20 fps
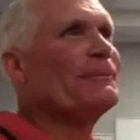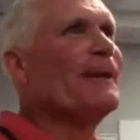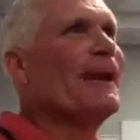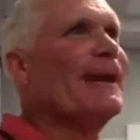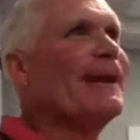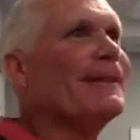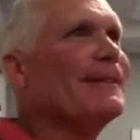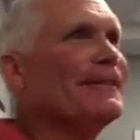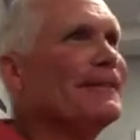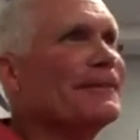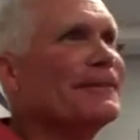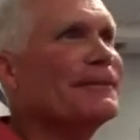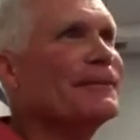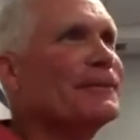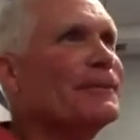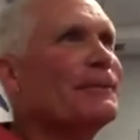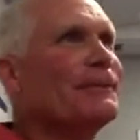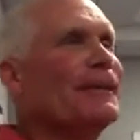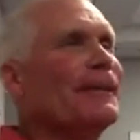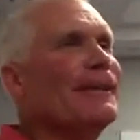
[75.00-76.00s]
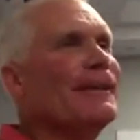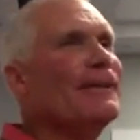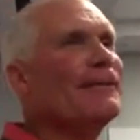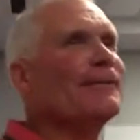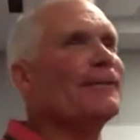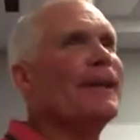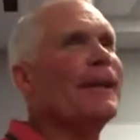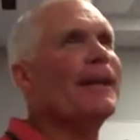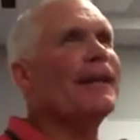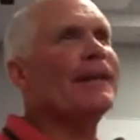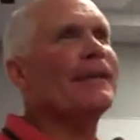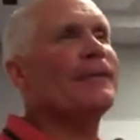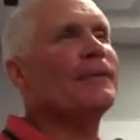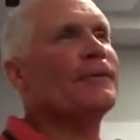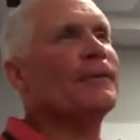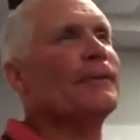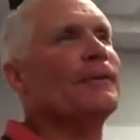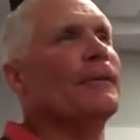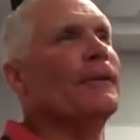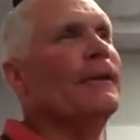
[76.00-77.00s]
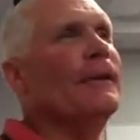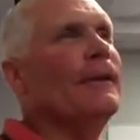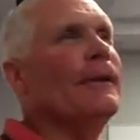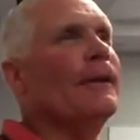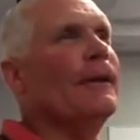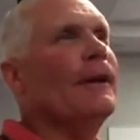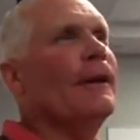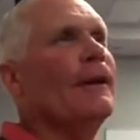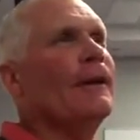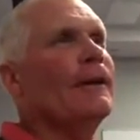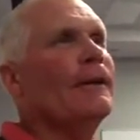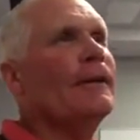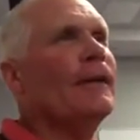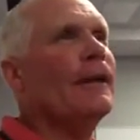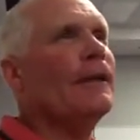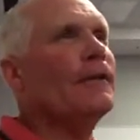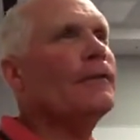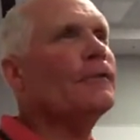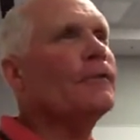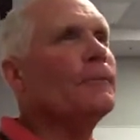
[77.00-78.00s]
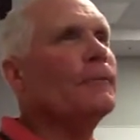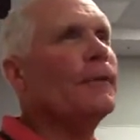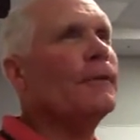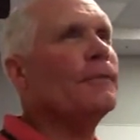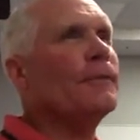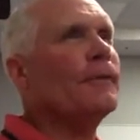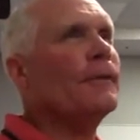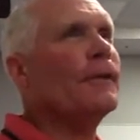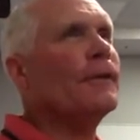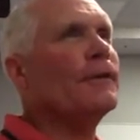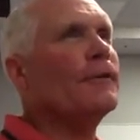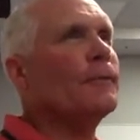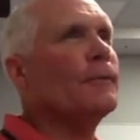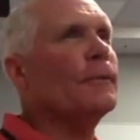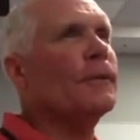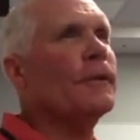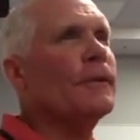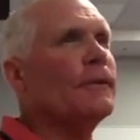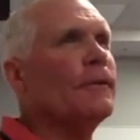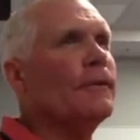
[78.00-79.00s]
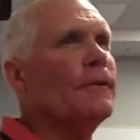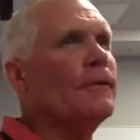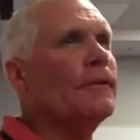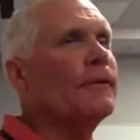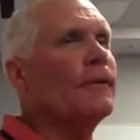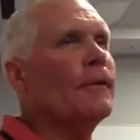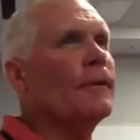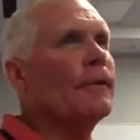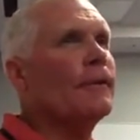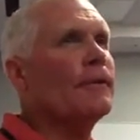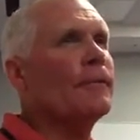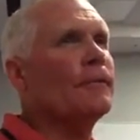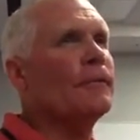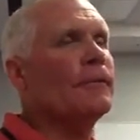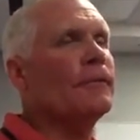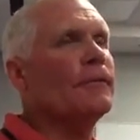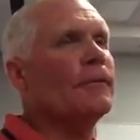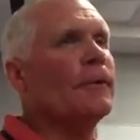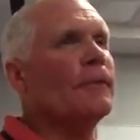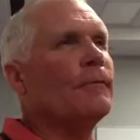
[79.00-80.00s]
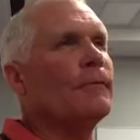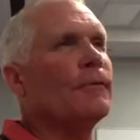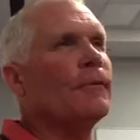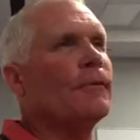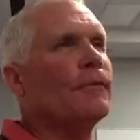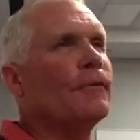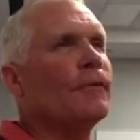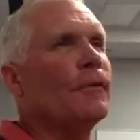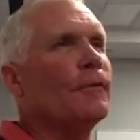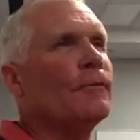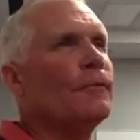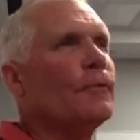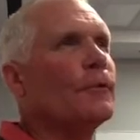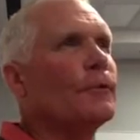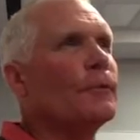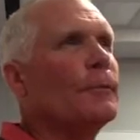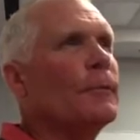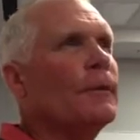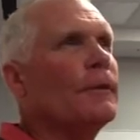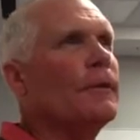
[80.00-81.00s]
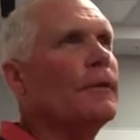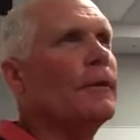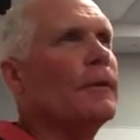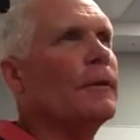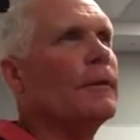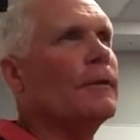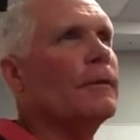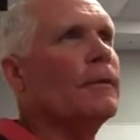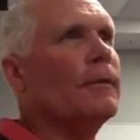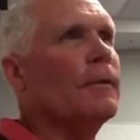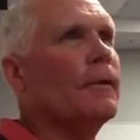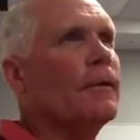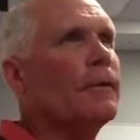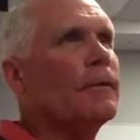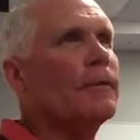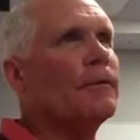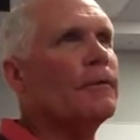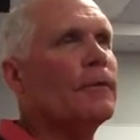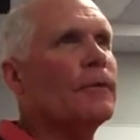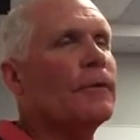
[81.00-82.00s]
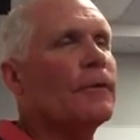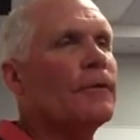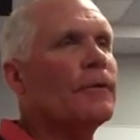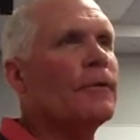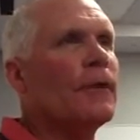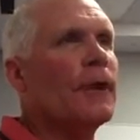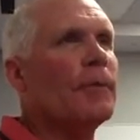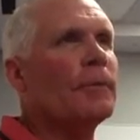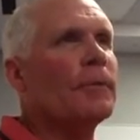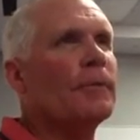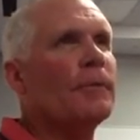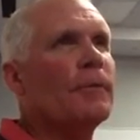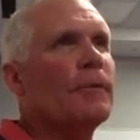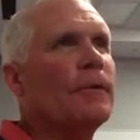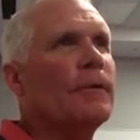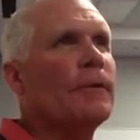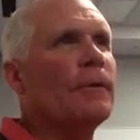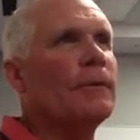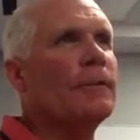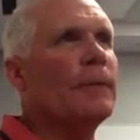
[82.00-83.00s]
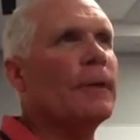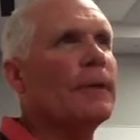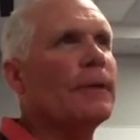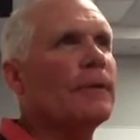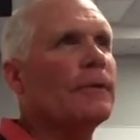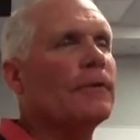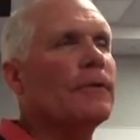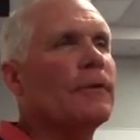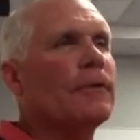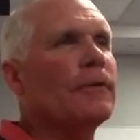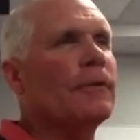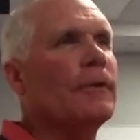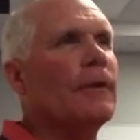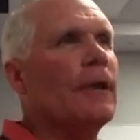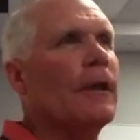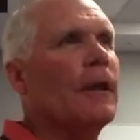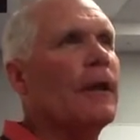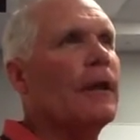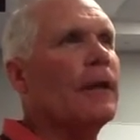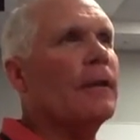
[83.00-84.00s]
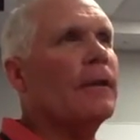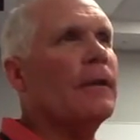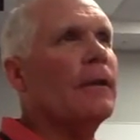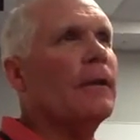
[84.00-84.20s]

battles. It's going to be a long night. So, yeah, there's some different things that we can do to the receivers and so forth. But, you know, if you're going to stop the run and be consistent in that,